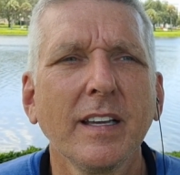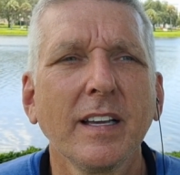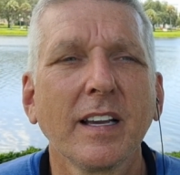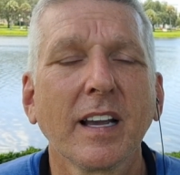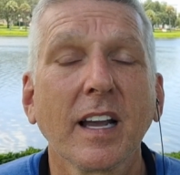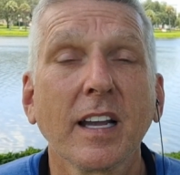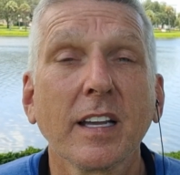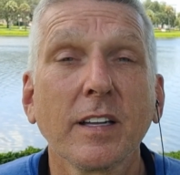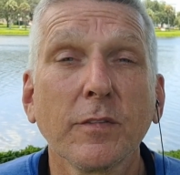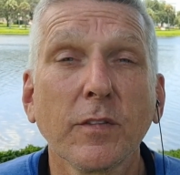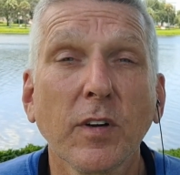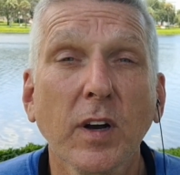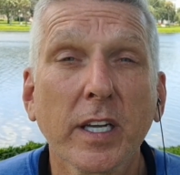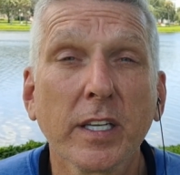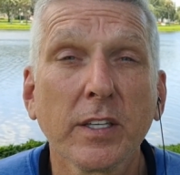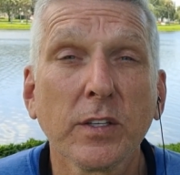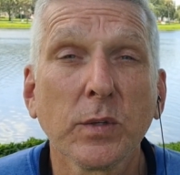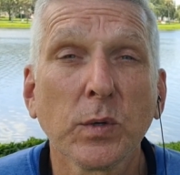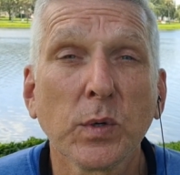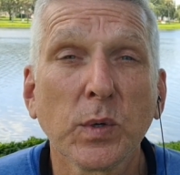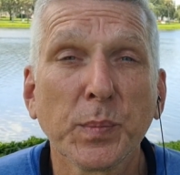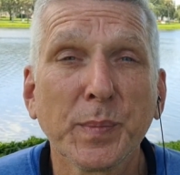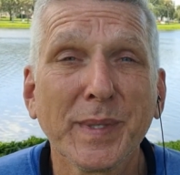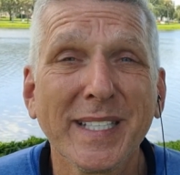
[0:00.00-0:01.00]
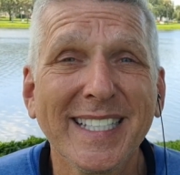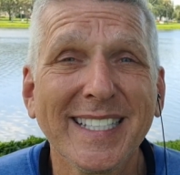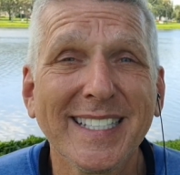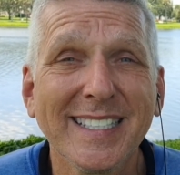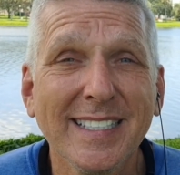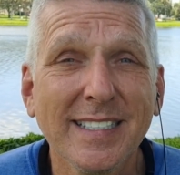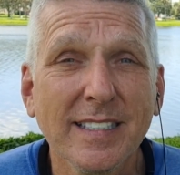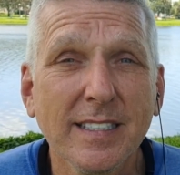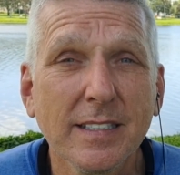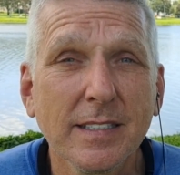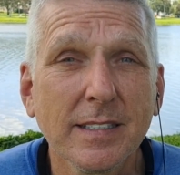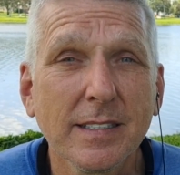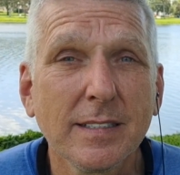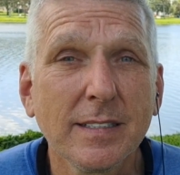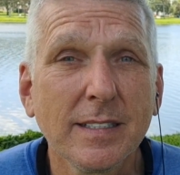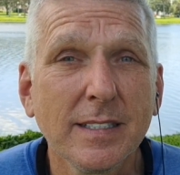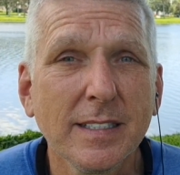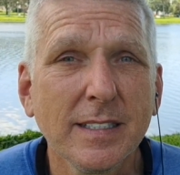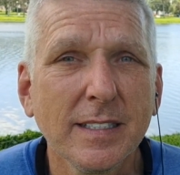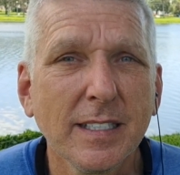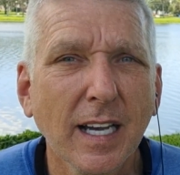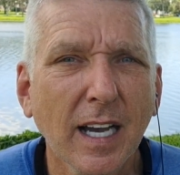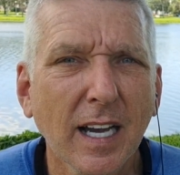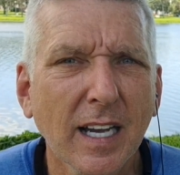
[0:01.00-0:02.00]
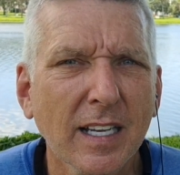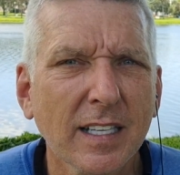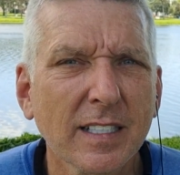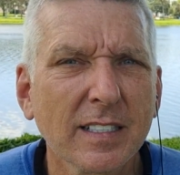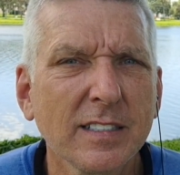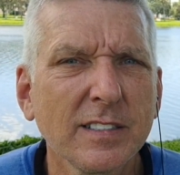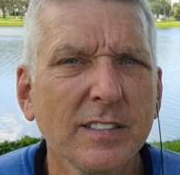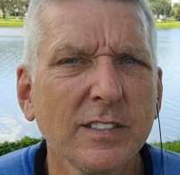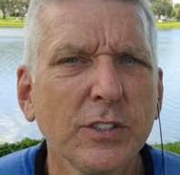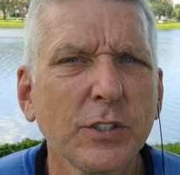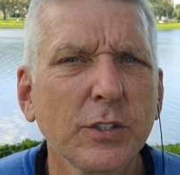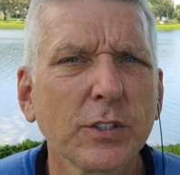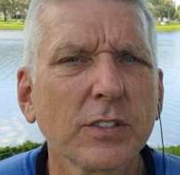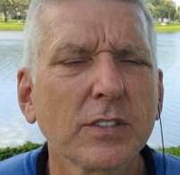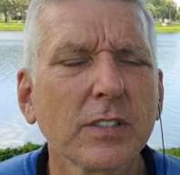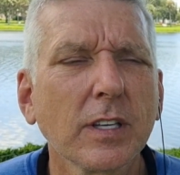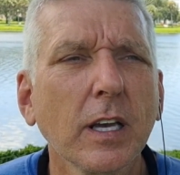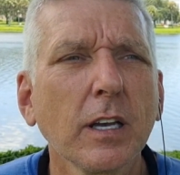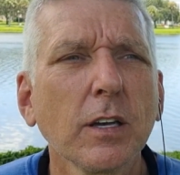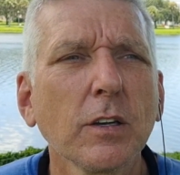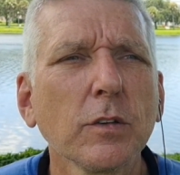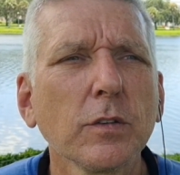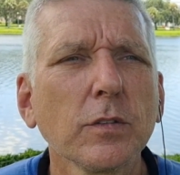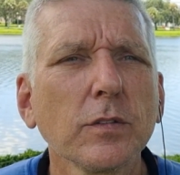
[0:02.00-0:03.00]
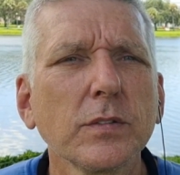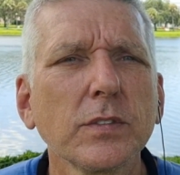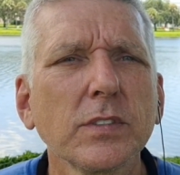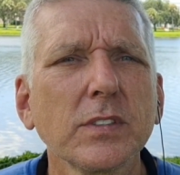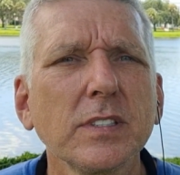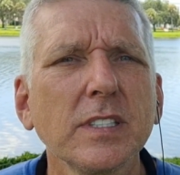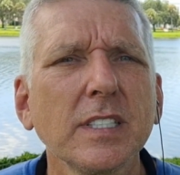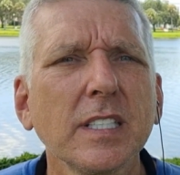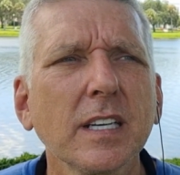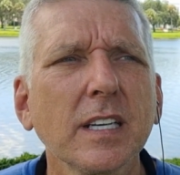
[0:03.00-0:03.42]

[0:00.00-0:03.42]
invite you to be easy on yourselves.